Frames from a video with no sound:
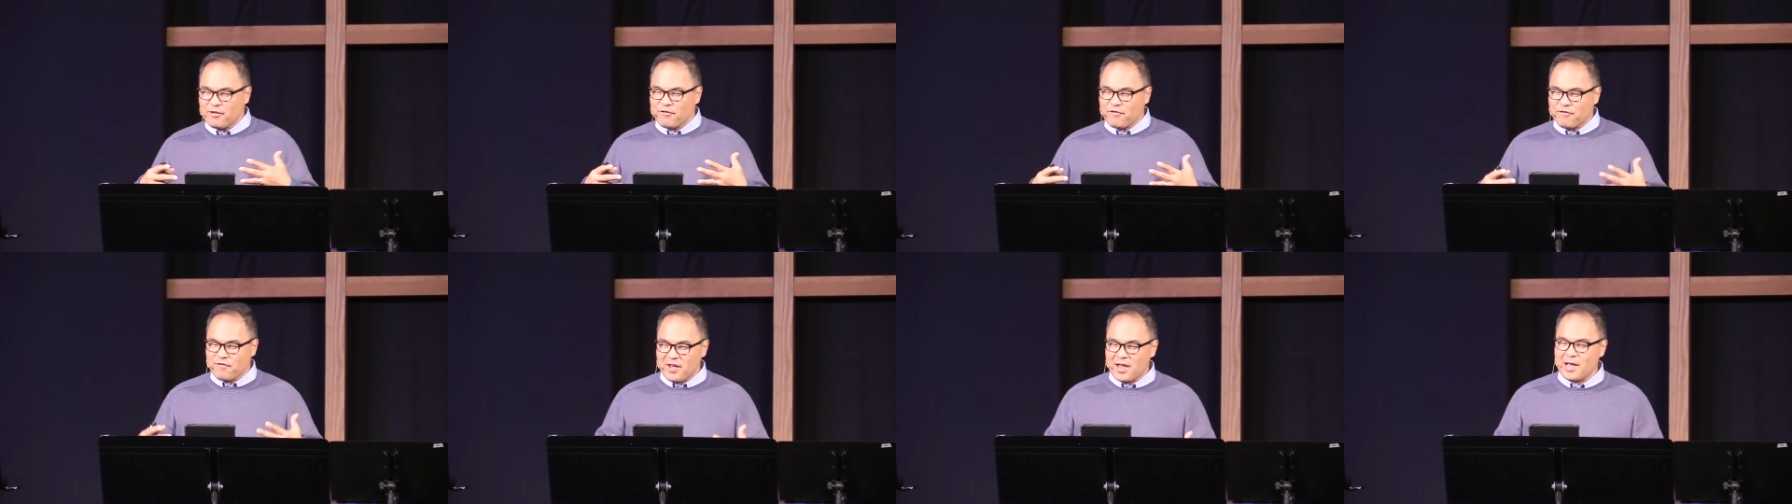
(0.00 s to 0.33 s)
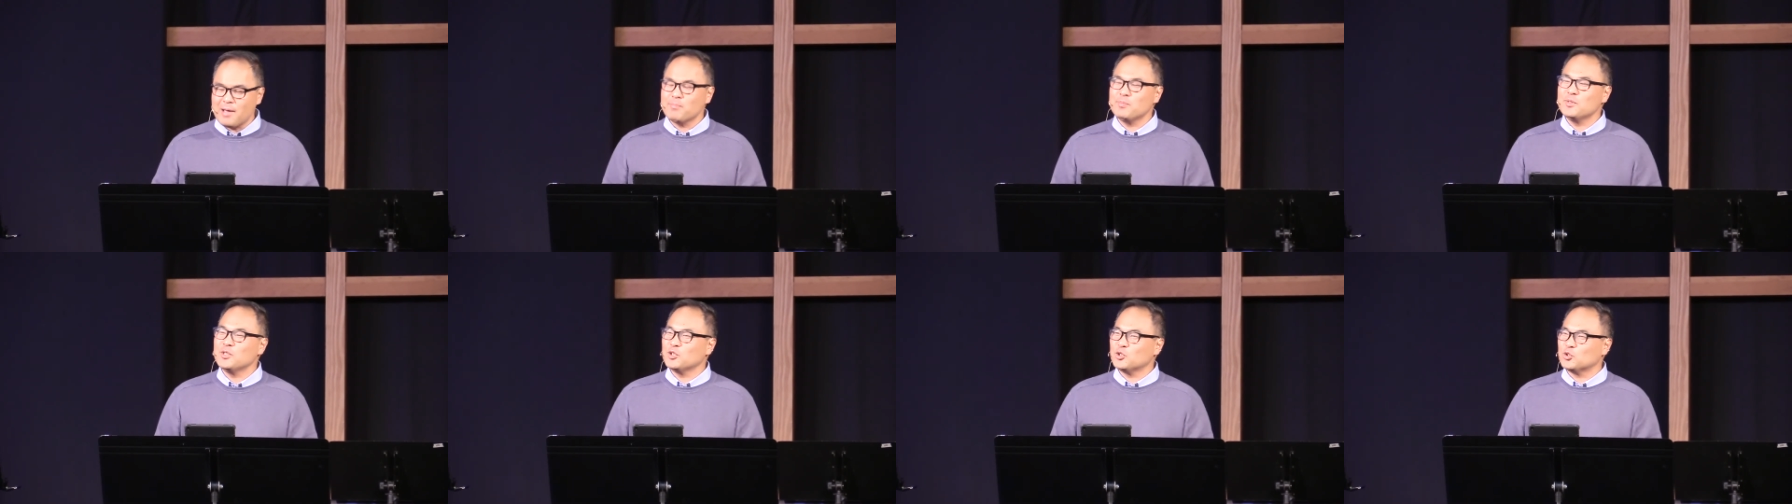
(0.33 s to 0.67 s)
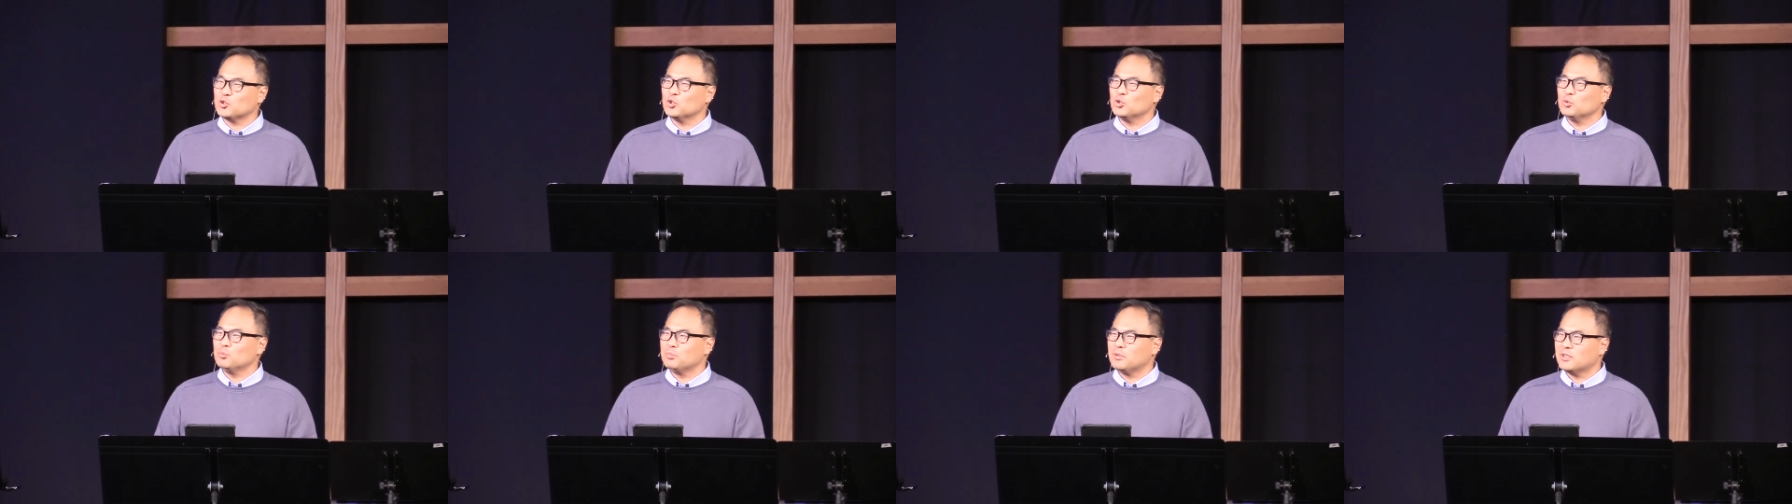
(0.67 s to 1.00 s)
family
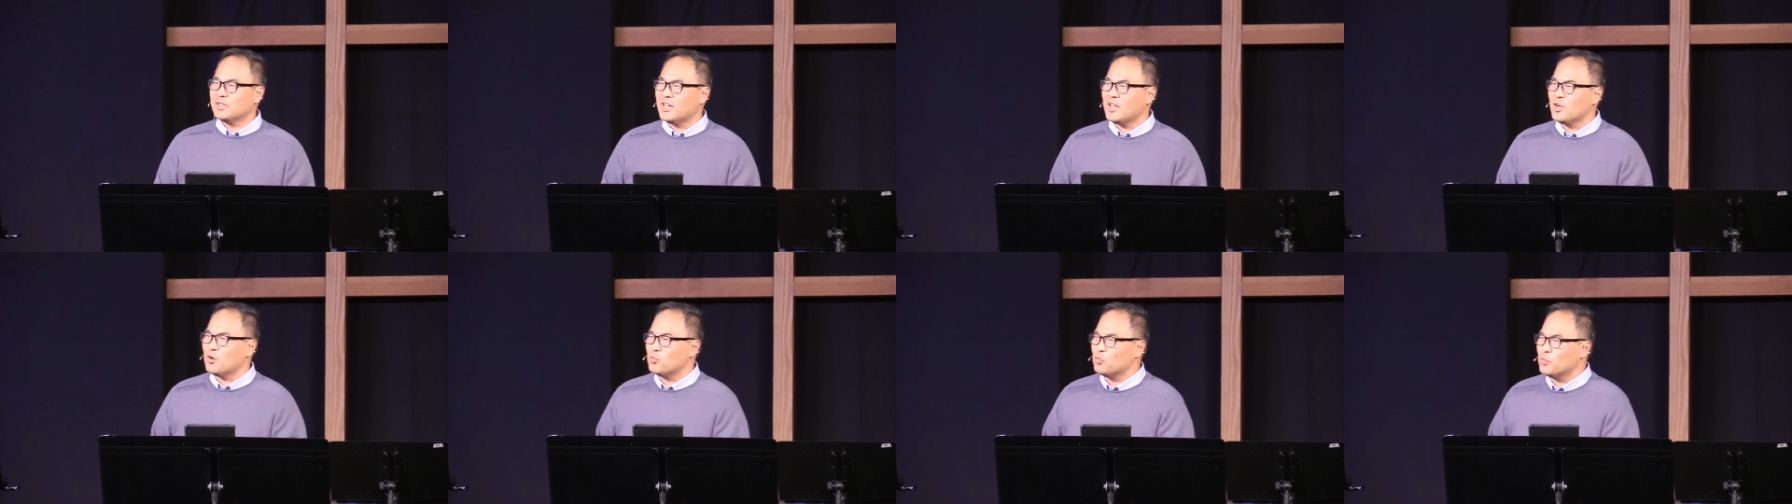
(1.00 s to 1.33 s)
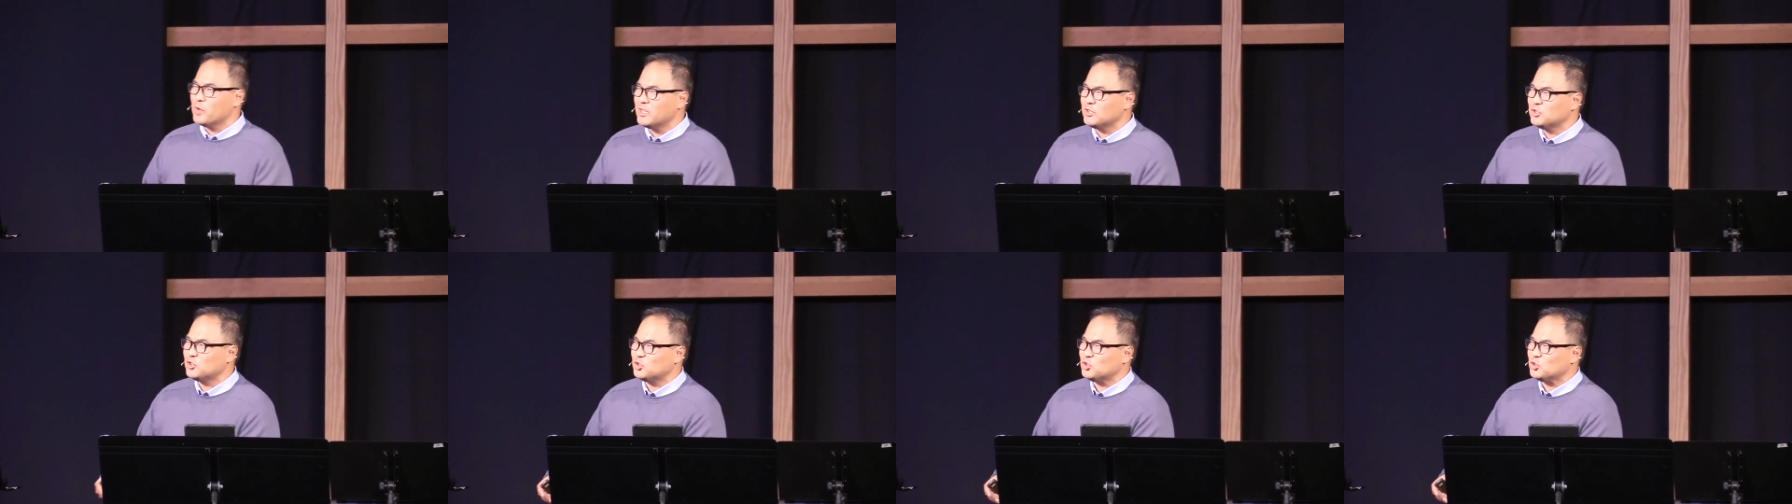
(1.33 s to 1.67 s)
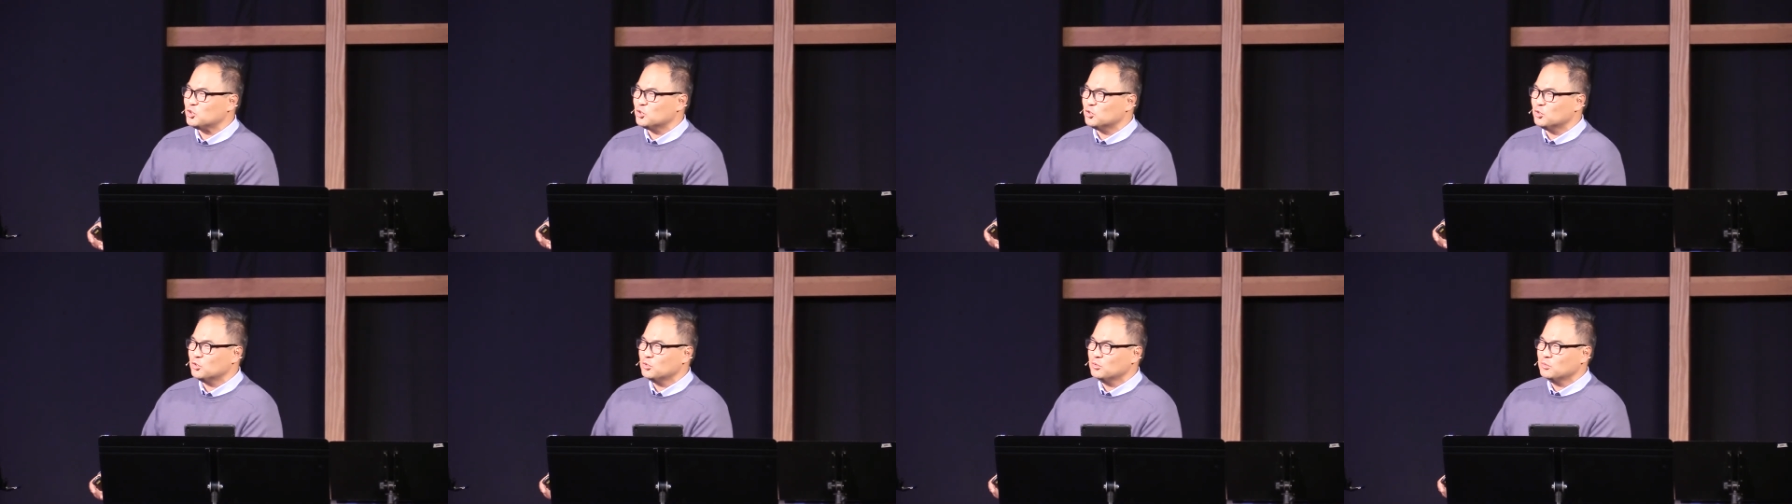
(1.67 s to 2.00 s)
group that I went
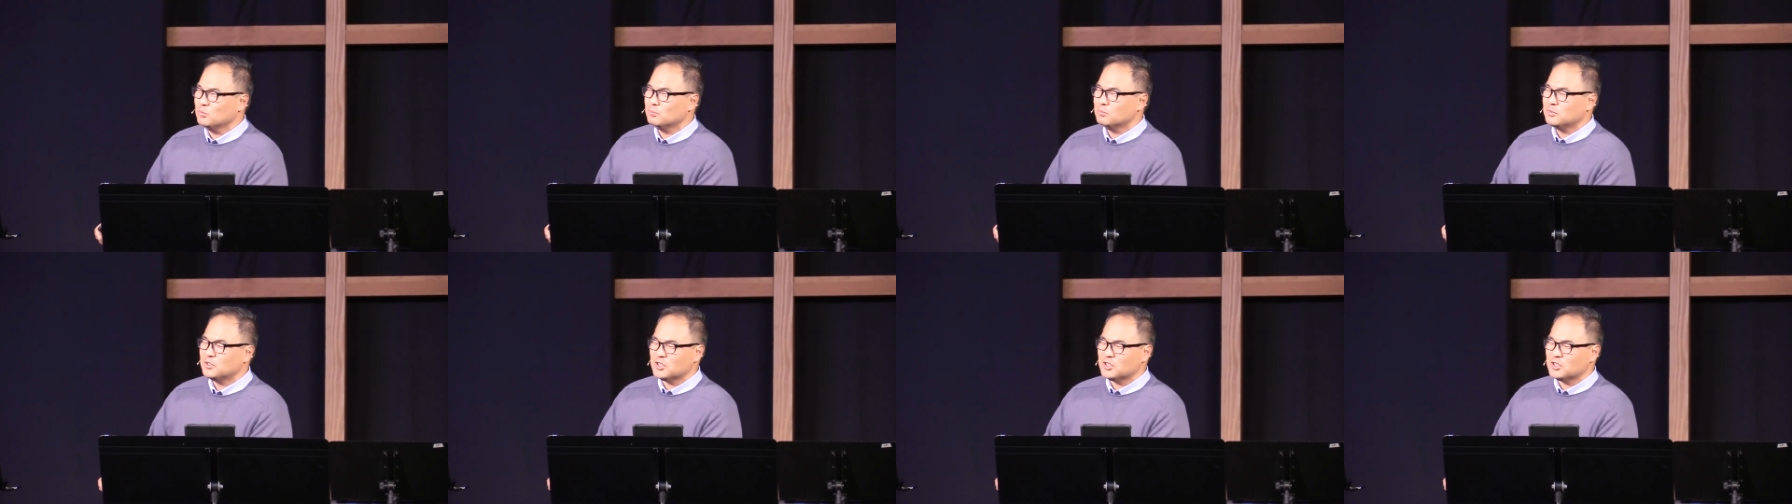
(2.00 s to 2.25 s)
to